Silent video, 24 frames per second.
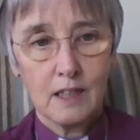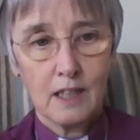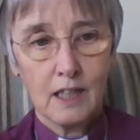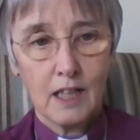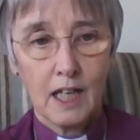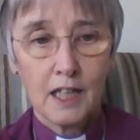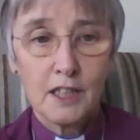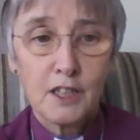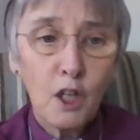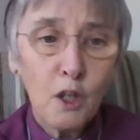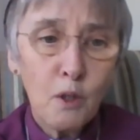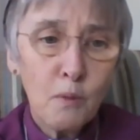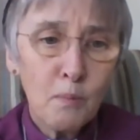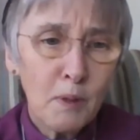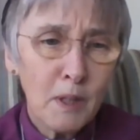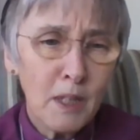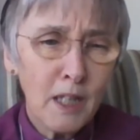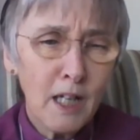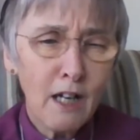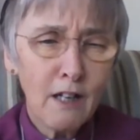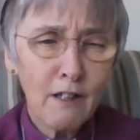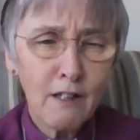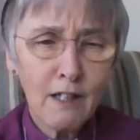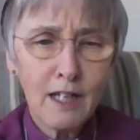And
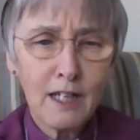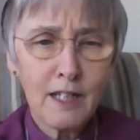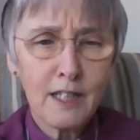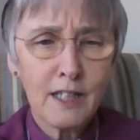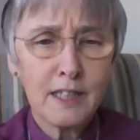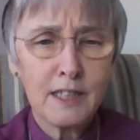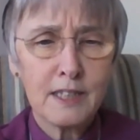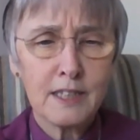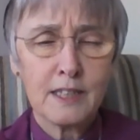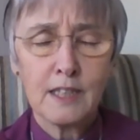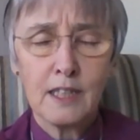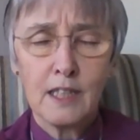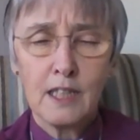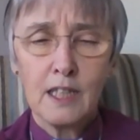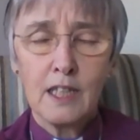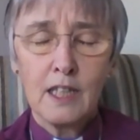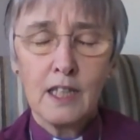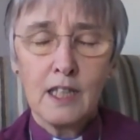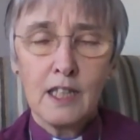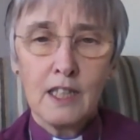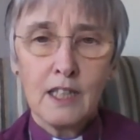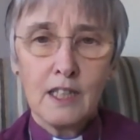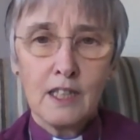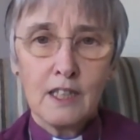open our eyes
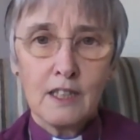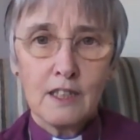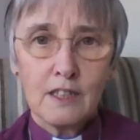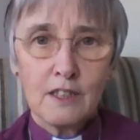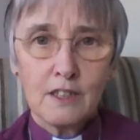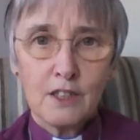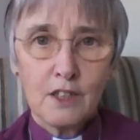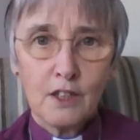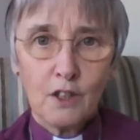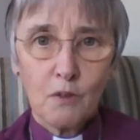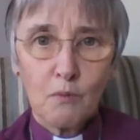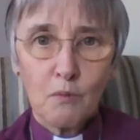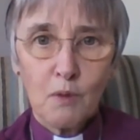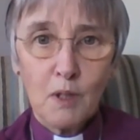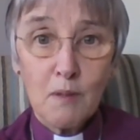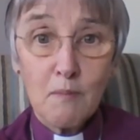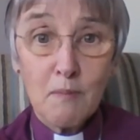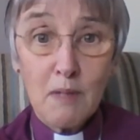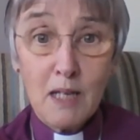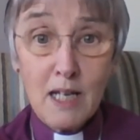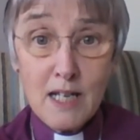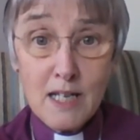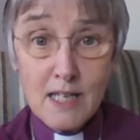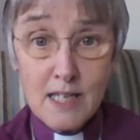so that we
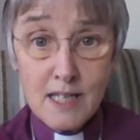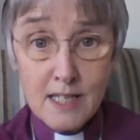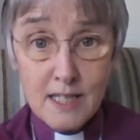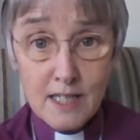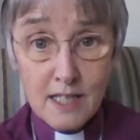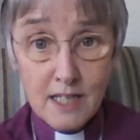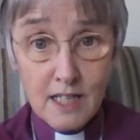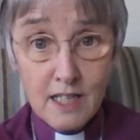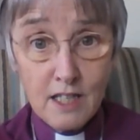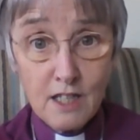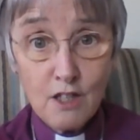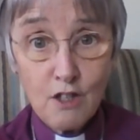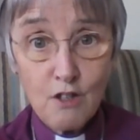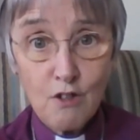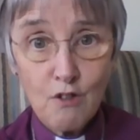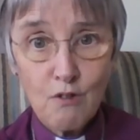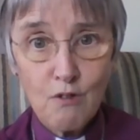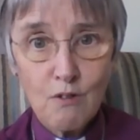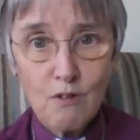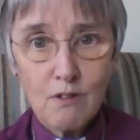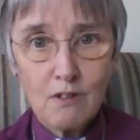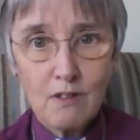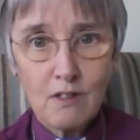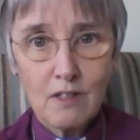may see
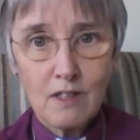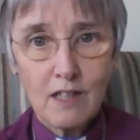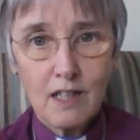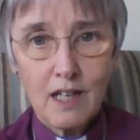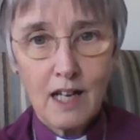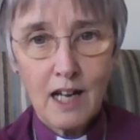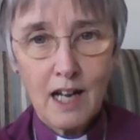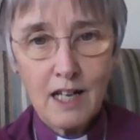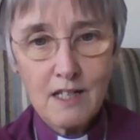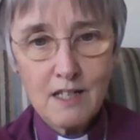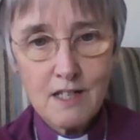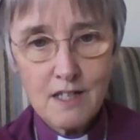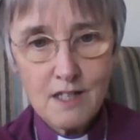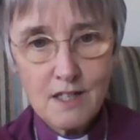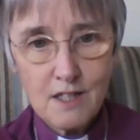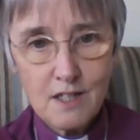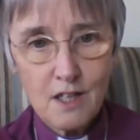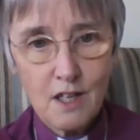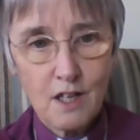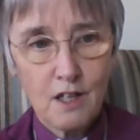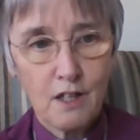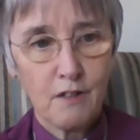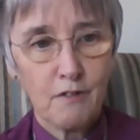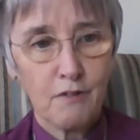you and
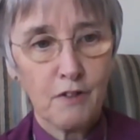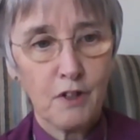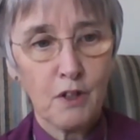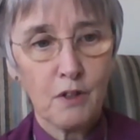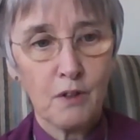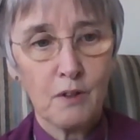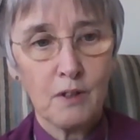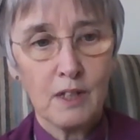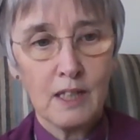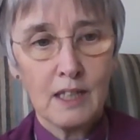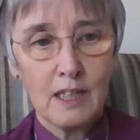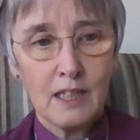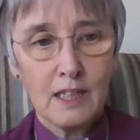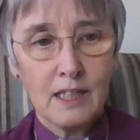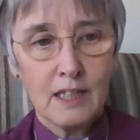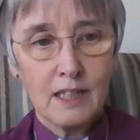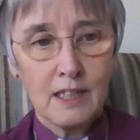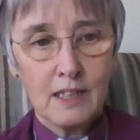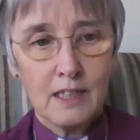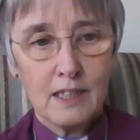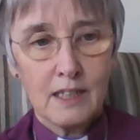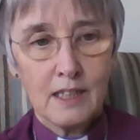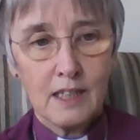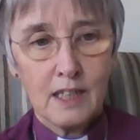serve you
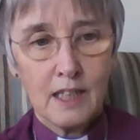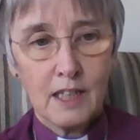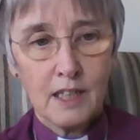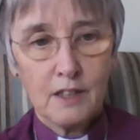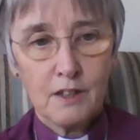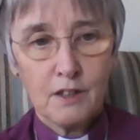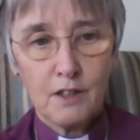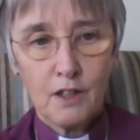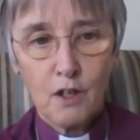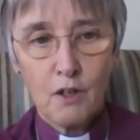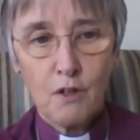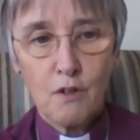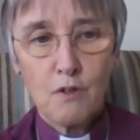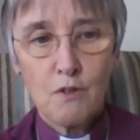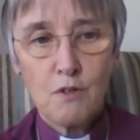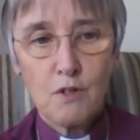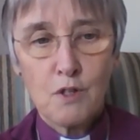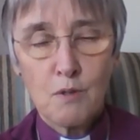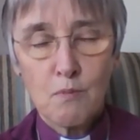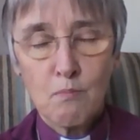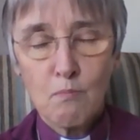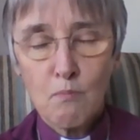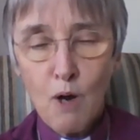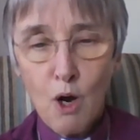in
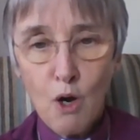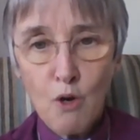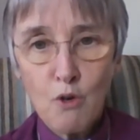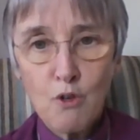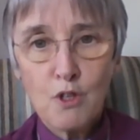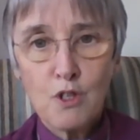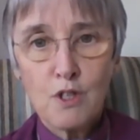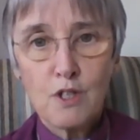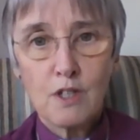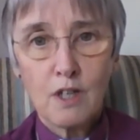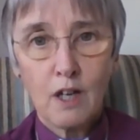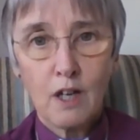those most